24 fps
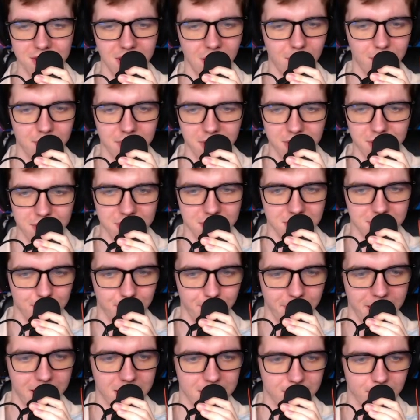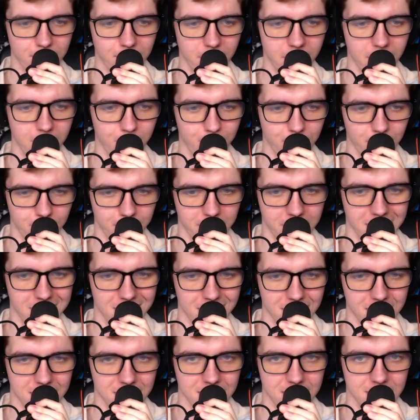Everything's just max volume for me, at
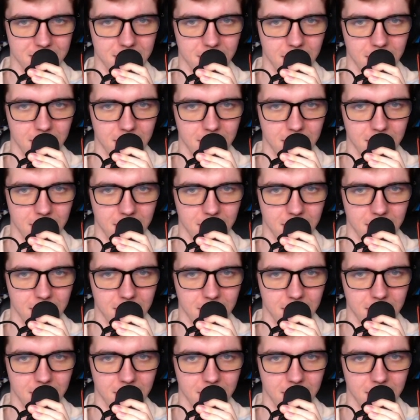least.